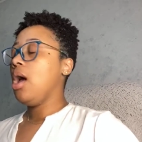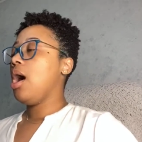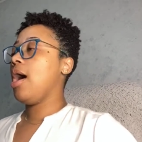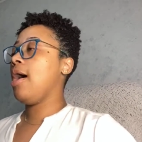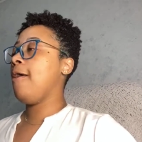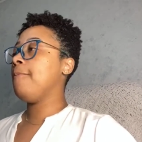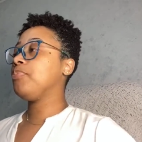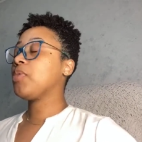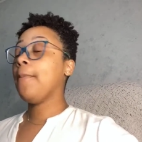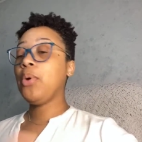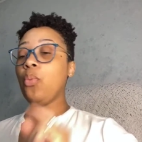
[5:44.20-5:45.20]
Um,
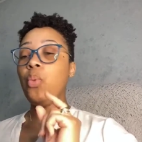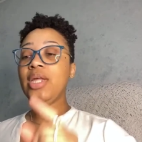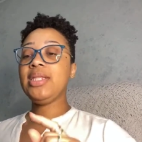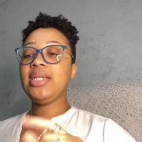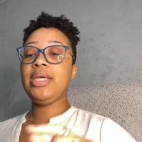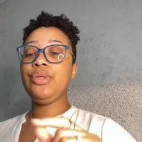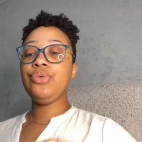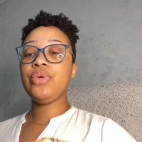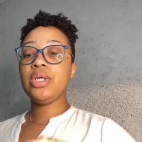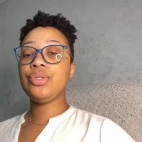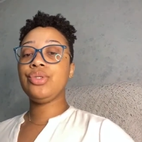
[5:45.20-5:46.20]
but one thing you
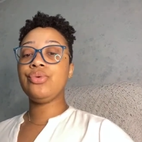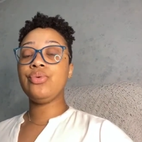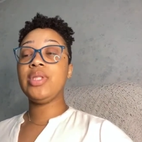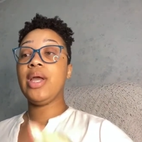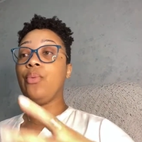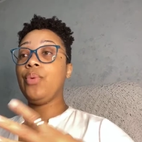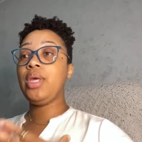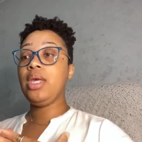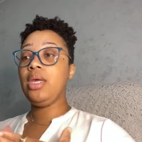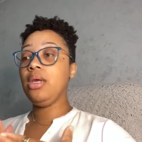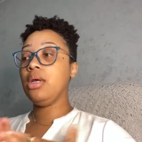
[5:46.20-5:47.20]
can do that
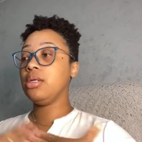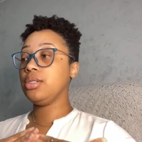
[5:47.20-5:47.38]
we